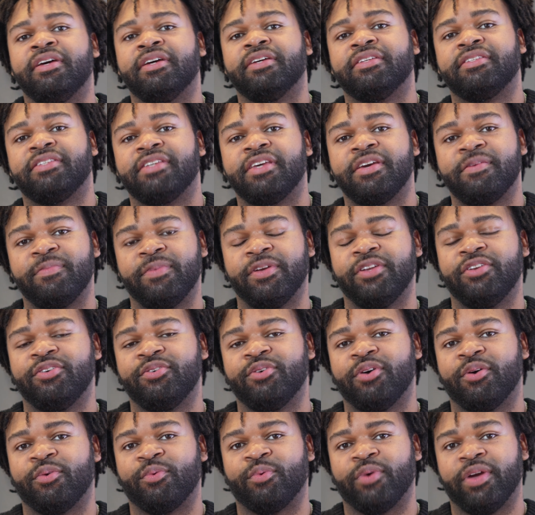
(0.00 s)
seeing me
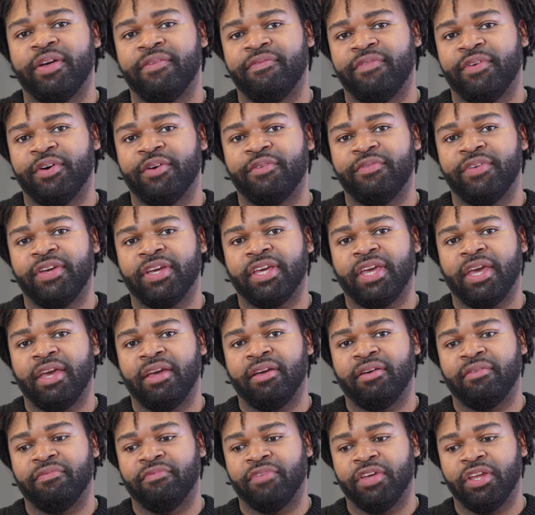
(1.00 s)
do a red velvet
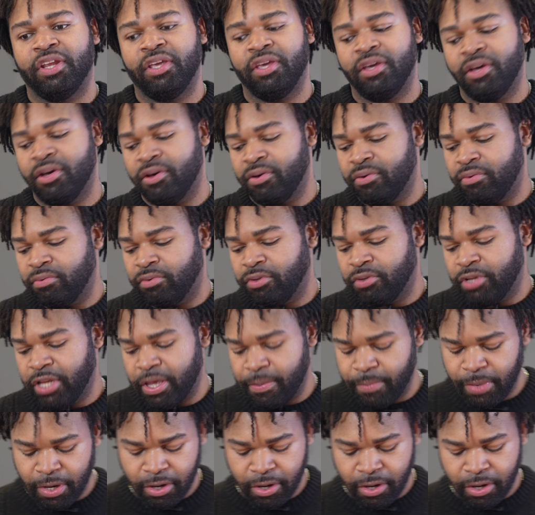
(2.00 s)
cake video, you let me